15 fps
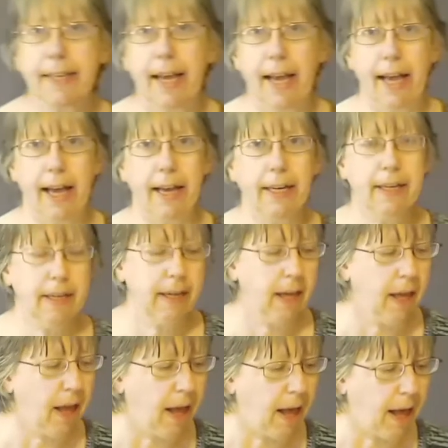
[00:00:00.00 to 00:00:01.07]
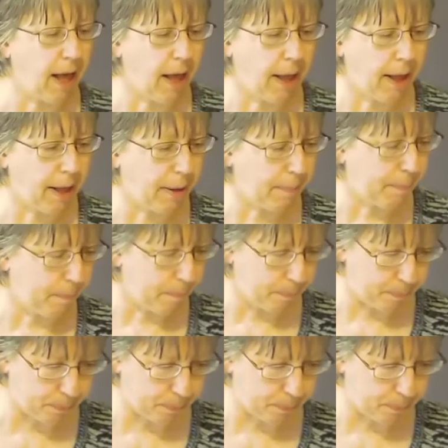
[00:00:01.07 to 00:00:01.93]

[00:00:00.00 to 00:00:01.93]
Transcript: said, um,